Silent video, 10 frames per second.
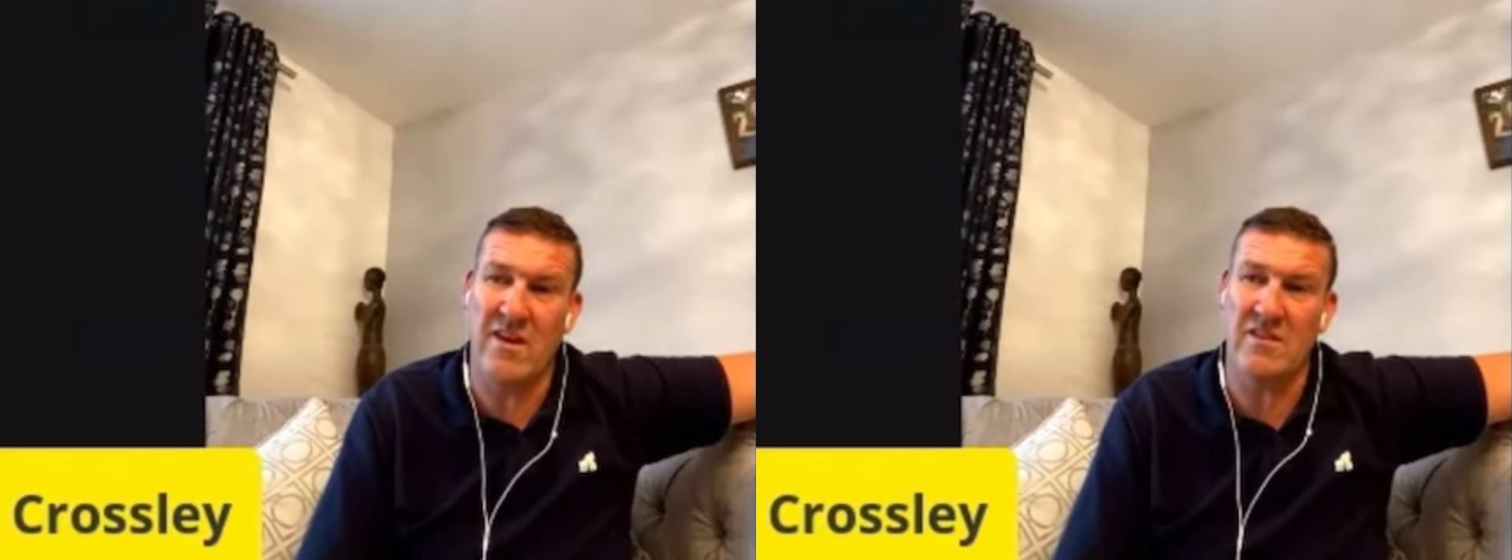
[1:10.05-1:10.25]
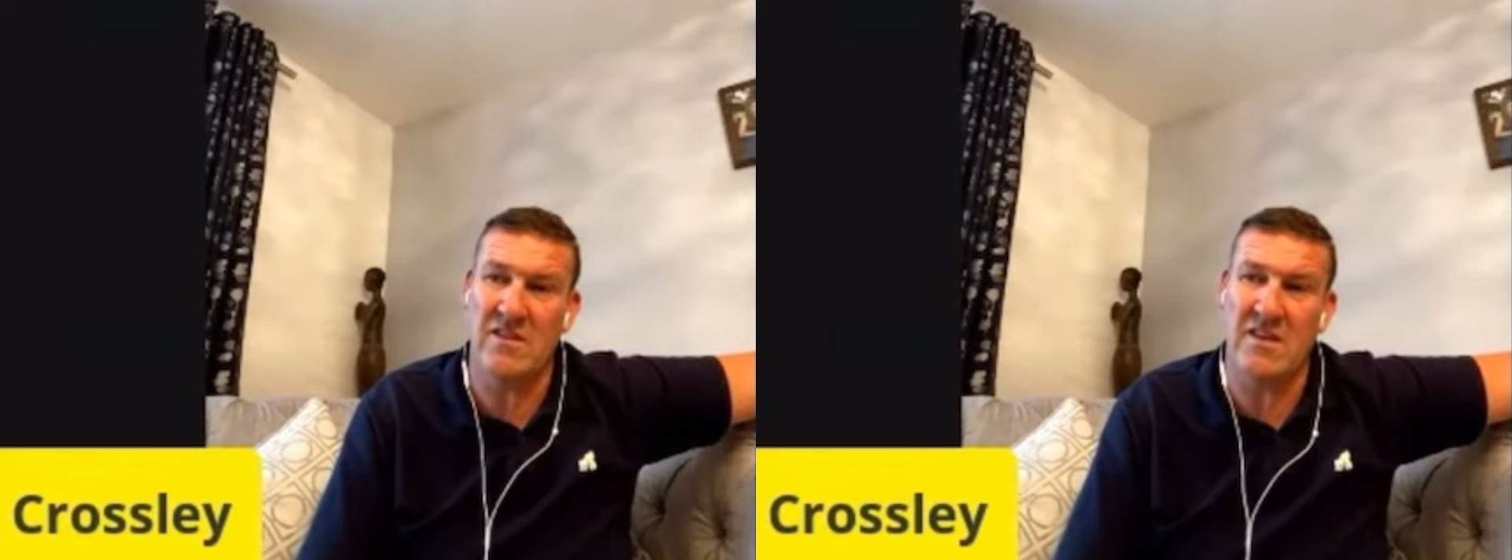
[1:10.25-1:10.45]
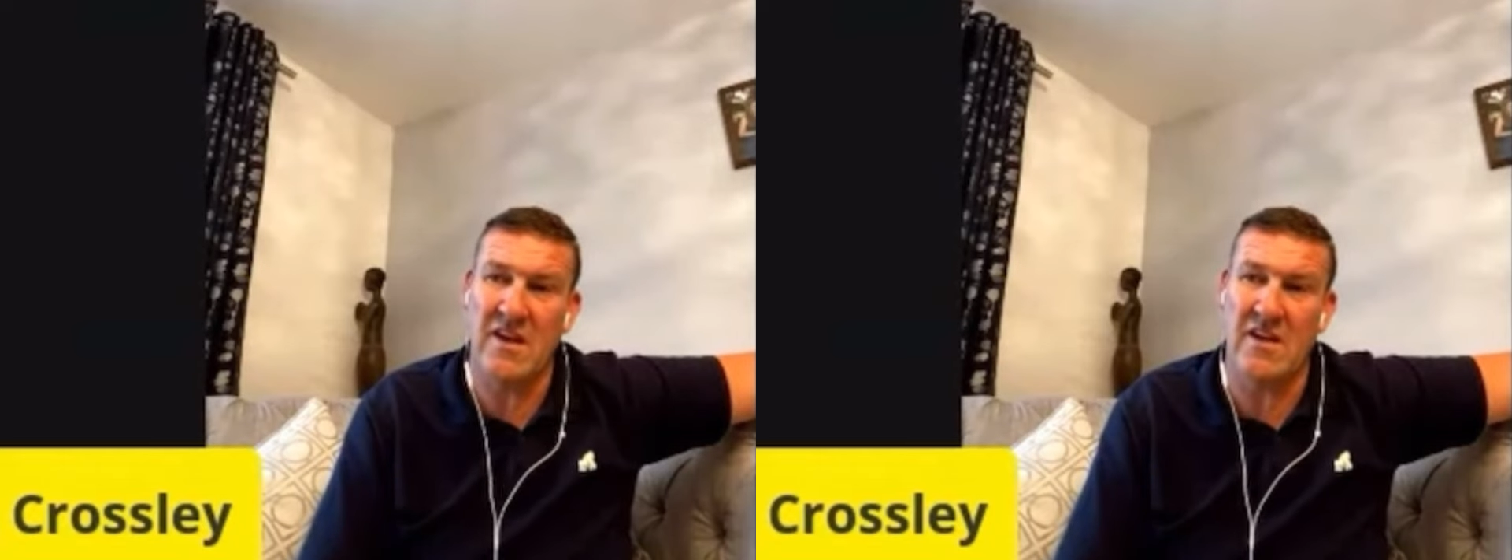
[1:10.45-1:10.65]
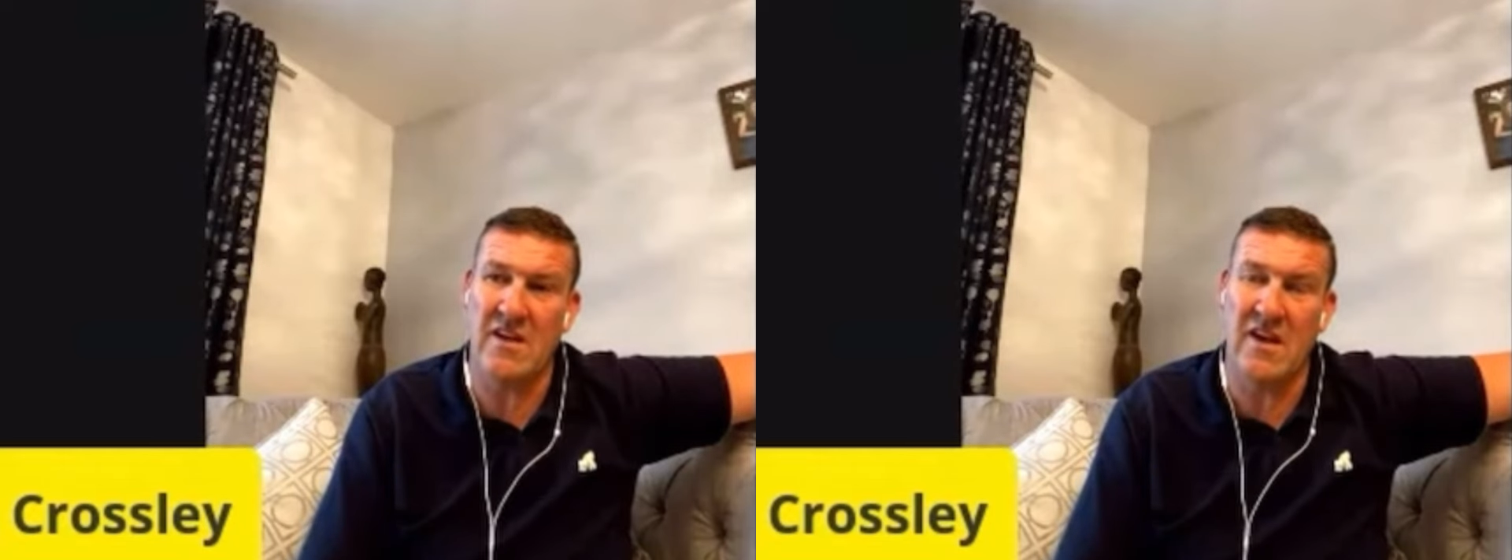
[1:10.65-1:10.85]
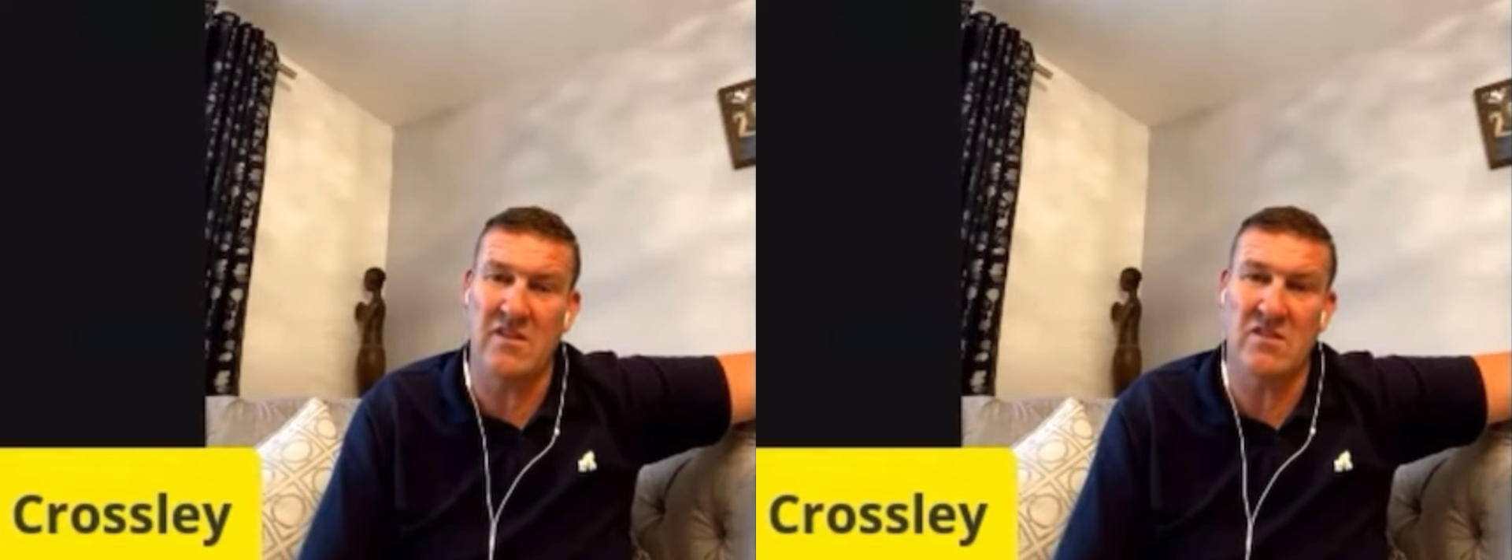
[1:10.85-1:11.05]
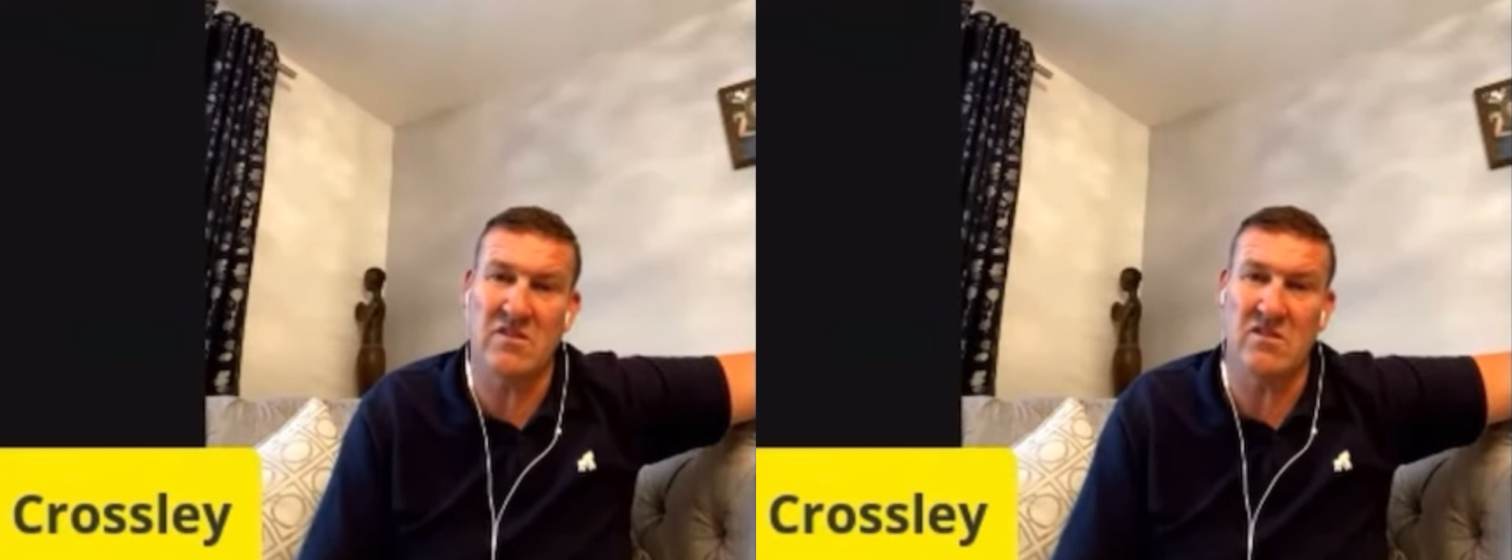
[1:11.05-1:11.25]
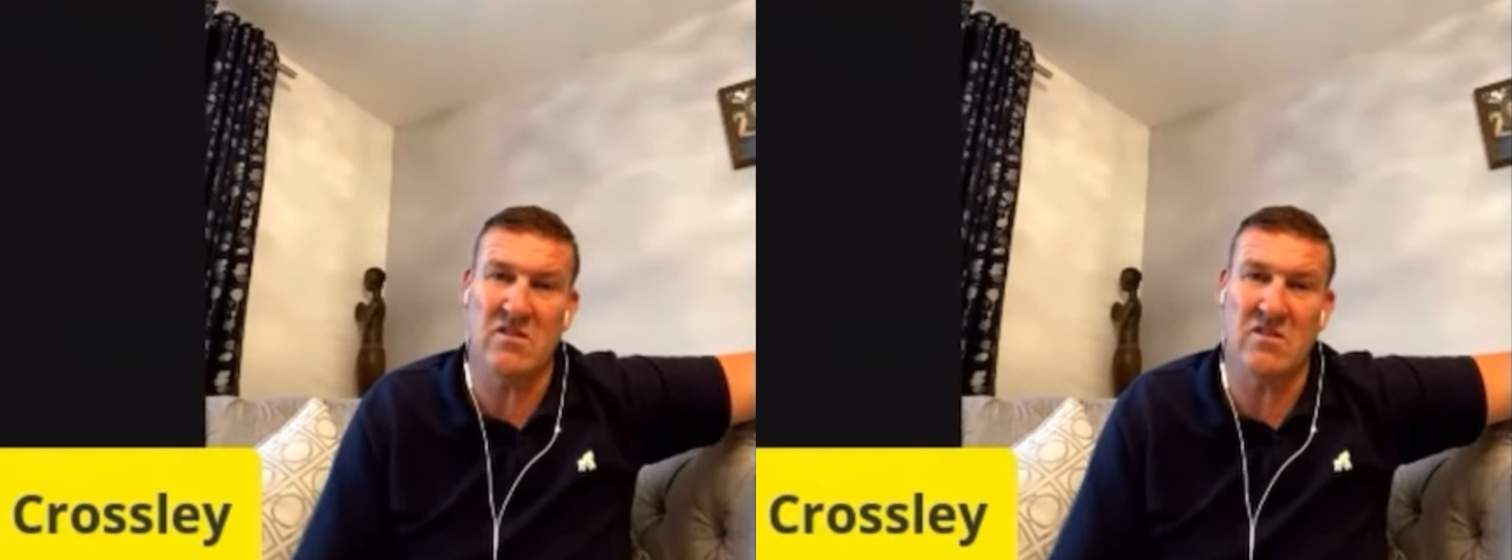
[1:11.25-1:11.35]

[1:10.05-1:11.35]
entertain an agent.